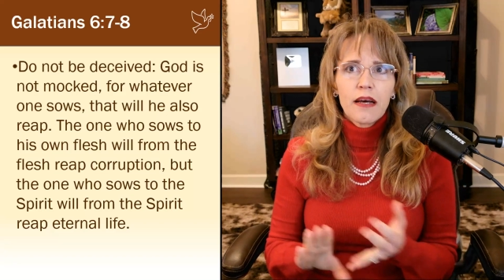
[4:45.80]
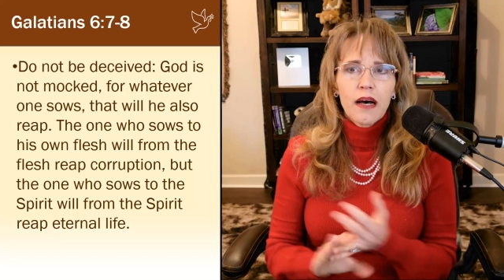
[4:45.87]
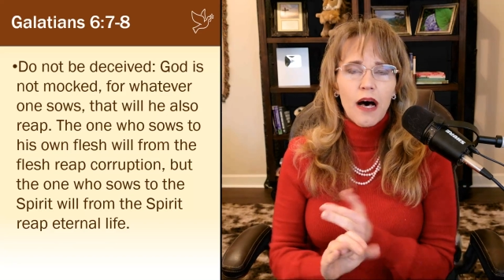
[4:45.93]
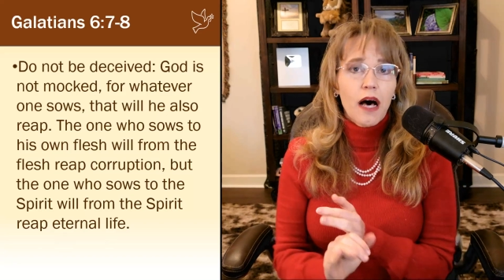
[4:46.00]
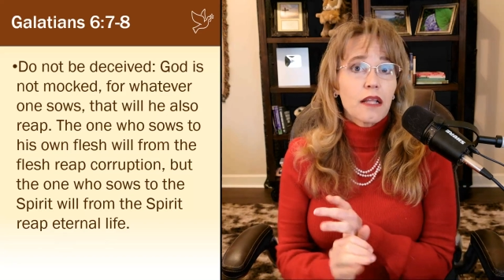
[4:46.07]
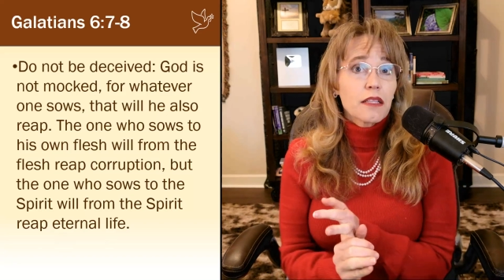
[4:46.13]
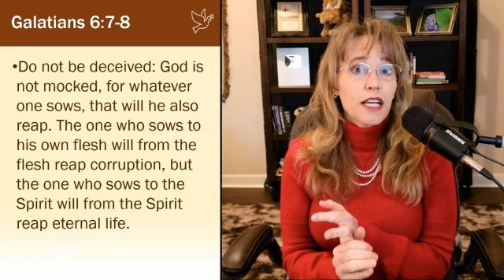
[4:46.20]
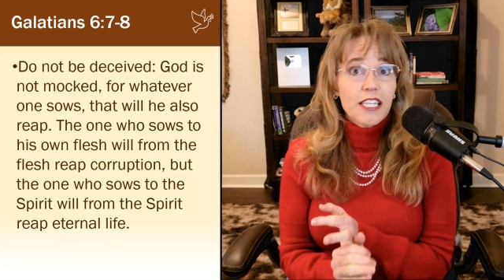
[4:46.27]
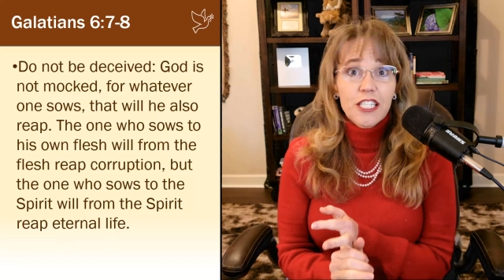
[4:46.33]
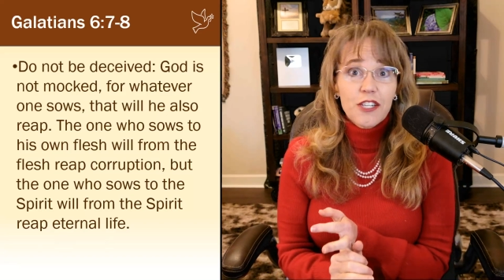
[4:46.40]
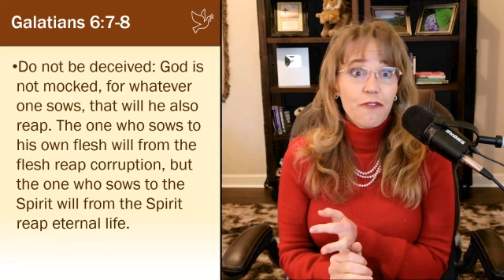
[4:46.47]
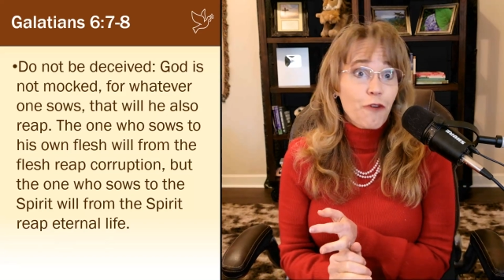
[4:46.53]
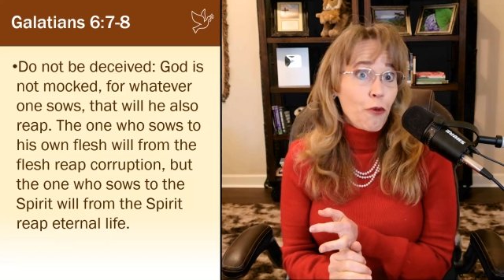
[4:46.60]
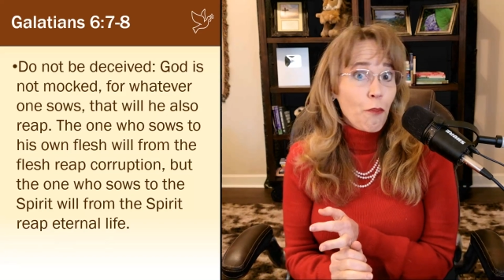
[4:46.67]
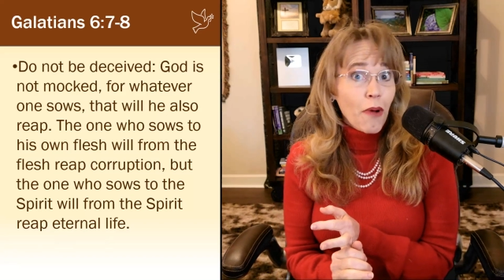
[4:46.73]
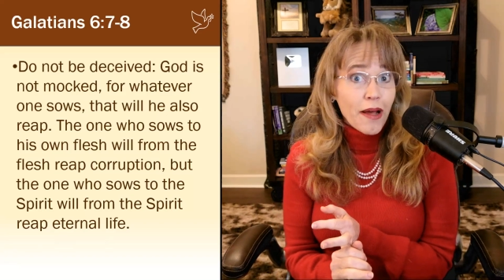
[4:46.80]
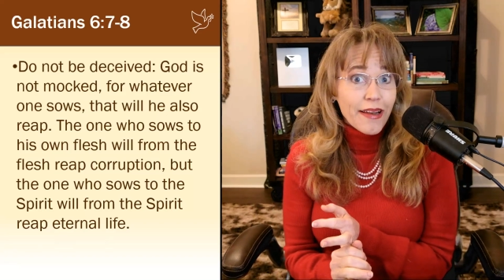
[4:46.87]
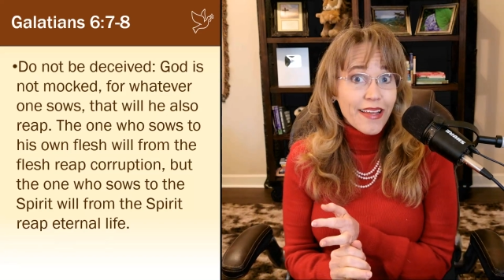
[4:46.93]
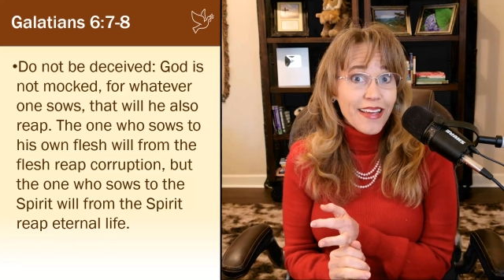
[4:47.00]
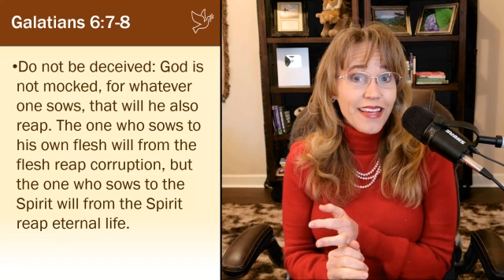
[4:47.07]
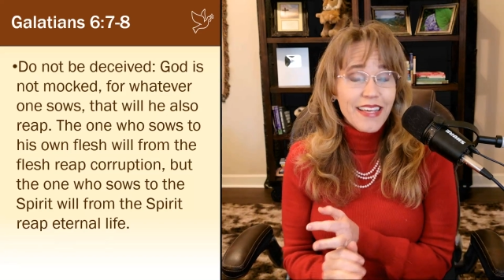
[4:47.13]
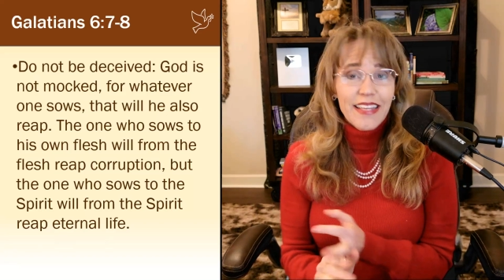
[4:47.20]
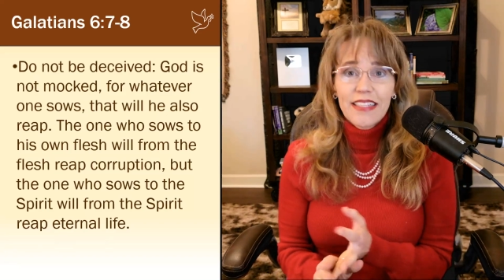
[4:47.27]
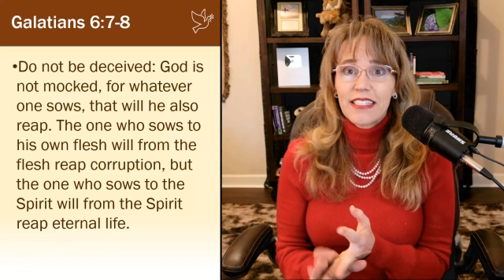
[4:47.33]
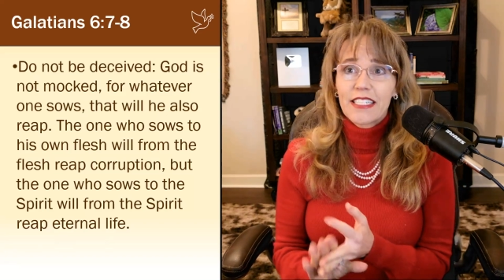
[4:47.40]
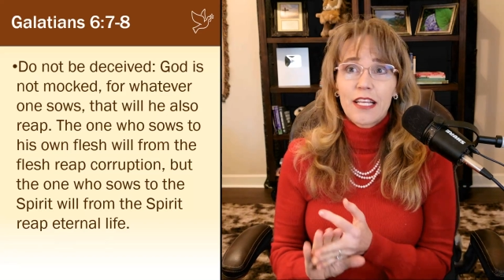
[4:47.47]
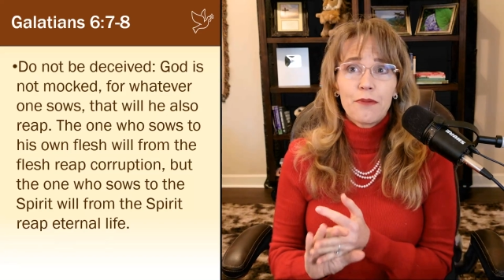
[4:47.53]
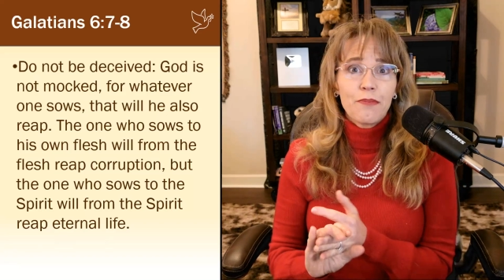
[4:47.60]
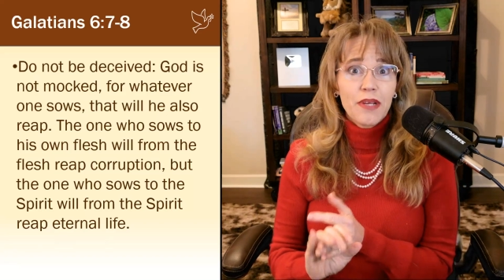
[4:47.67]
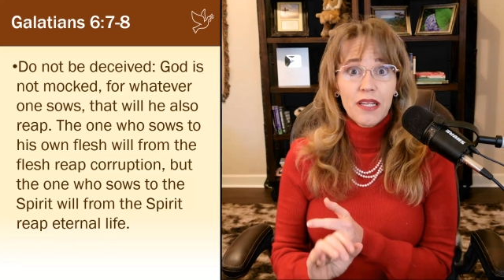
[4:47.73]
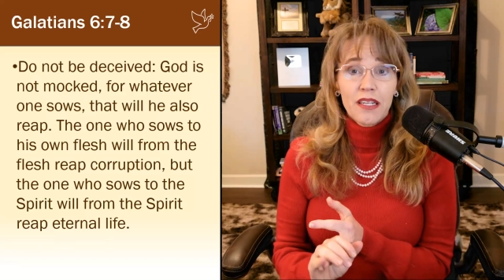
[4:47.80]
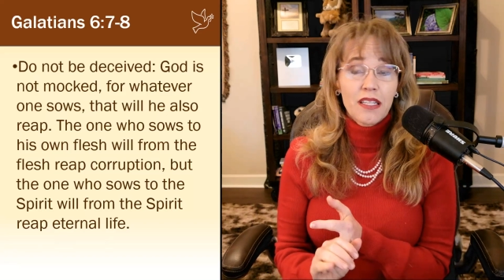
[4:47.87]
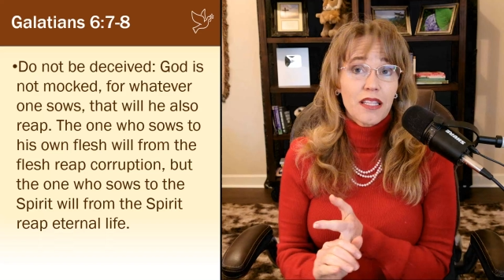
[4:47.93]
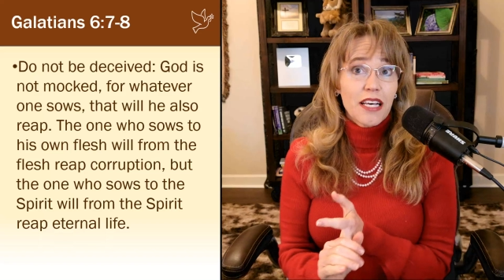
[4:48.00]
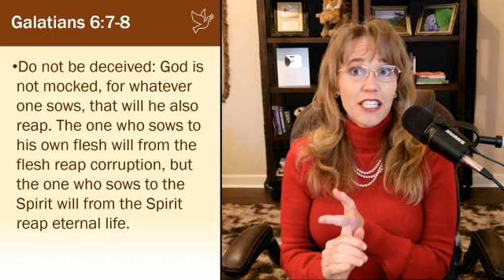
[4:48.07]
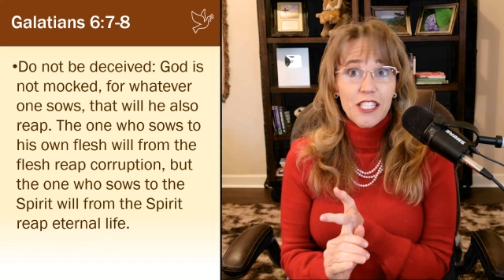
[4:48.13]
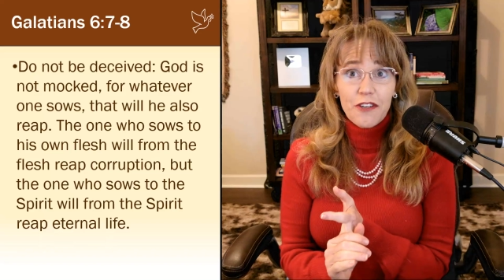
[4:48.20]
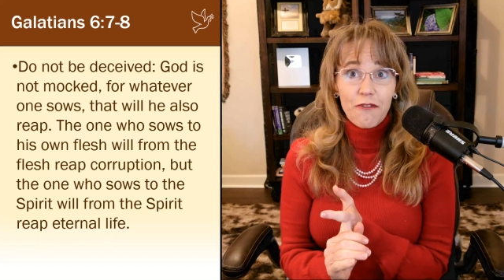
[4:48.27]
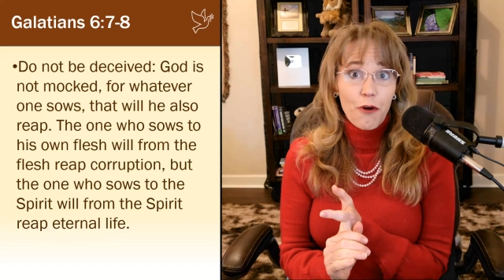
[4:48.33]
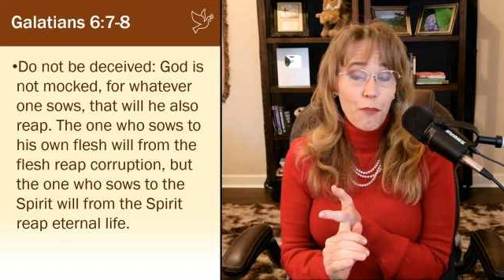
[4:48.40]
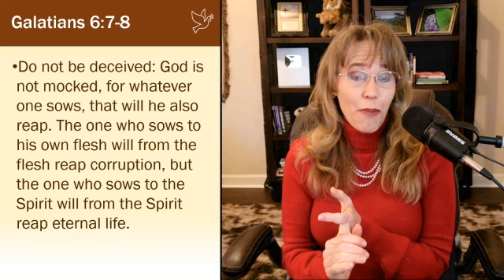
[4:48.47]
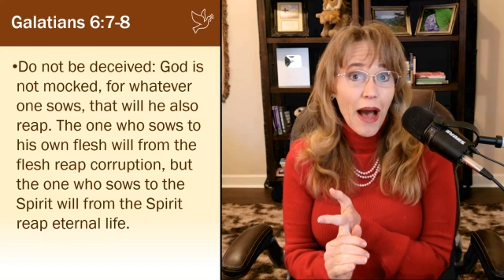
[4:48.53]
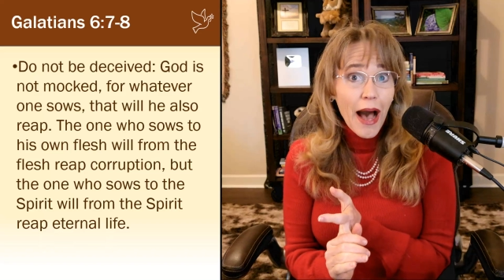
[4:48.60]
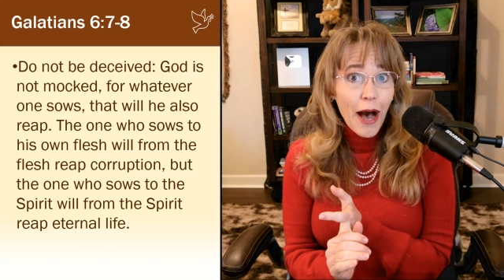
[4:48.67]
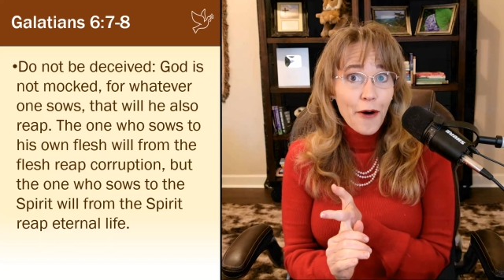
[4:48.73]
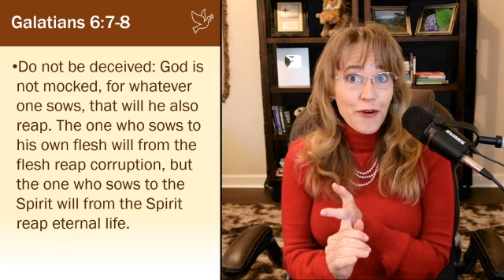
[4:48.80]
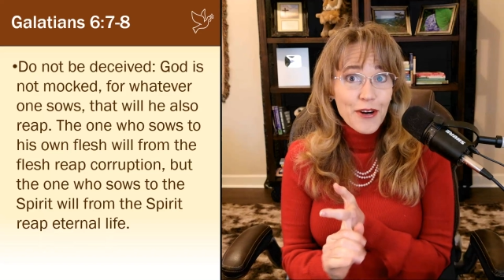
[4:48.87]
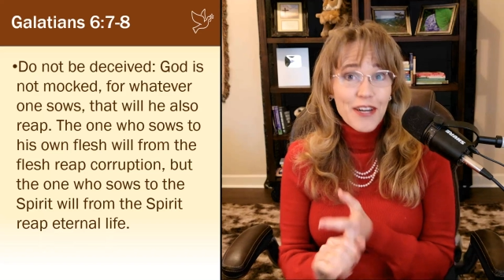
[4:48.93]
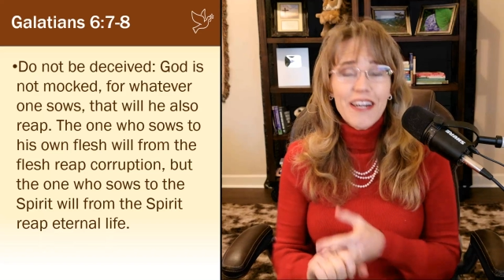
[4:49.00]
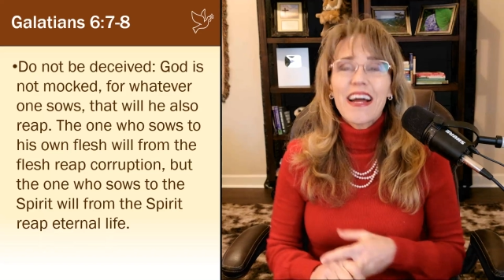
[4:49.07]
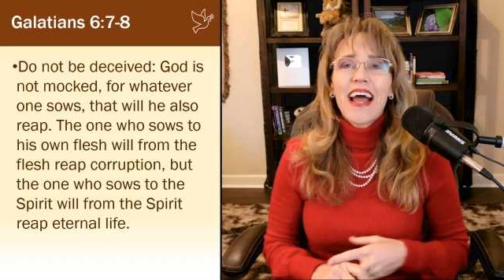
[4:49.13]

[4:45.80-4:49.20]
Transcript: a lust for money. This can mean a lust for power.